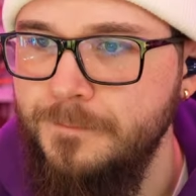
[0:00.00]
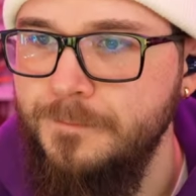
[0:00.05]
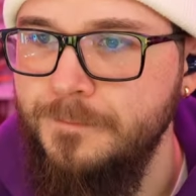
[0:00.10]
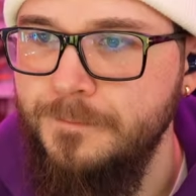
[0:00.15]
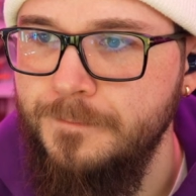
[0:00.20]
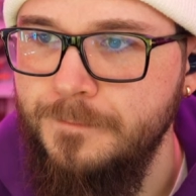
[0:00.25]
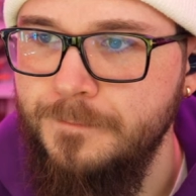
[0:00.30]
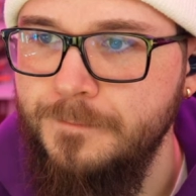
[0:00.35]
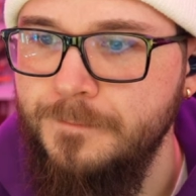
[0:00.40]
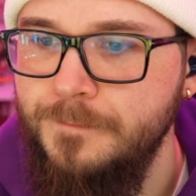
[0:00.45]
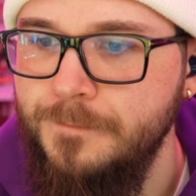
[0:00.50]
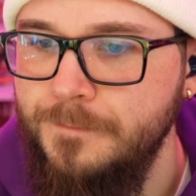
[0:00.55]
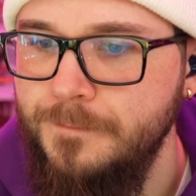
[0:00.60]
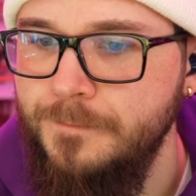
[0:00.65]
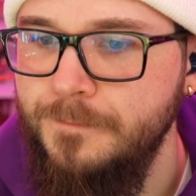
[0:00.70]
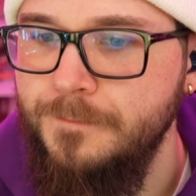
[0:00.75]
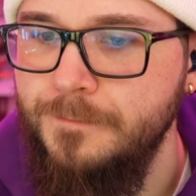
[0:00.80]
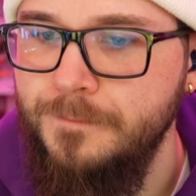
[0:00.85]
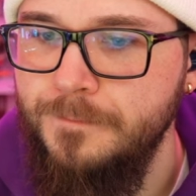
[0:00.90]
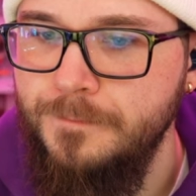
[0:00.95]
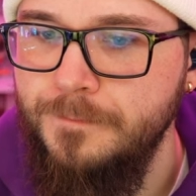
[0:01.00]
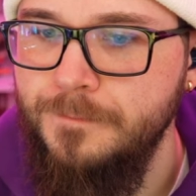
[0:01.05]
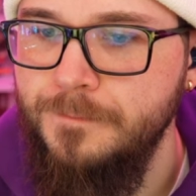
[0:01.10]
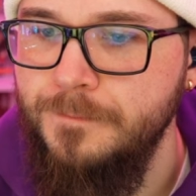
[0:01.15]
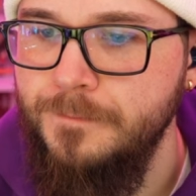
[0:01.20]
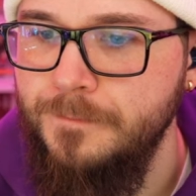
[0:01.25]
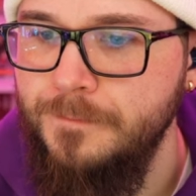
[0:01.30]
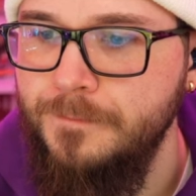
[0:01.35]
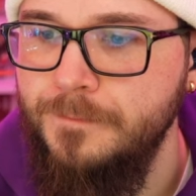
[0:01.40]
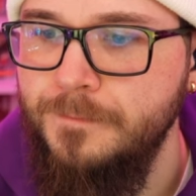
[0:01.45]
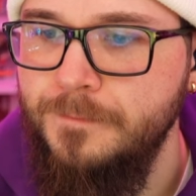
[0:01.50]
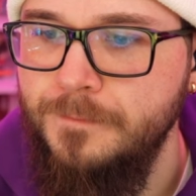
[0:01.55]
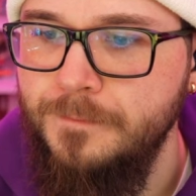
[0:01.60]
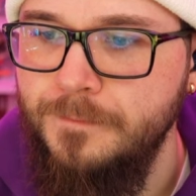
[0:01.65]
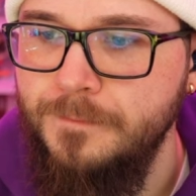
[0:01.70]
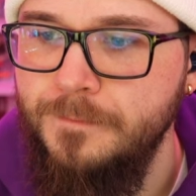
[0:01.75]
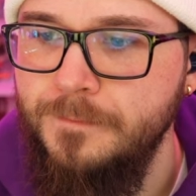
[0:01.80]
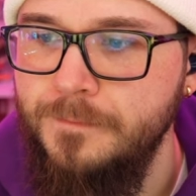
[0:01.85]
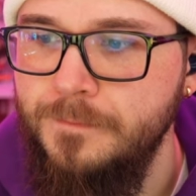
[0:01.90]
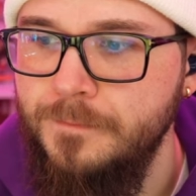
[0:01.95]

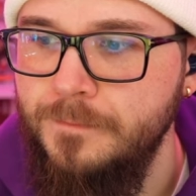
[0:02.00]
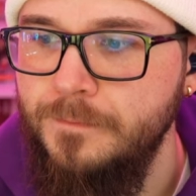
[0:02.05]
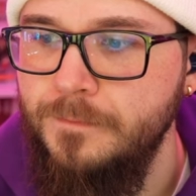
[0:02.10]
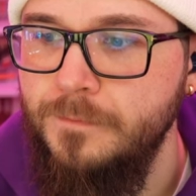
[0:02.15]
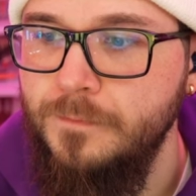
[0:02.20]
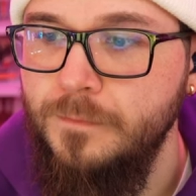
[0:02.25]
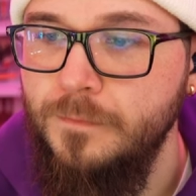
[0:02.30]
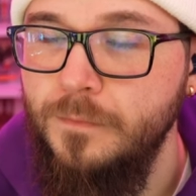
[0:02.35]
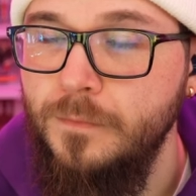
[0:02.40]
[no speech]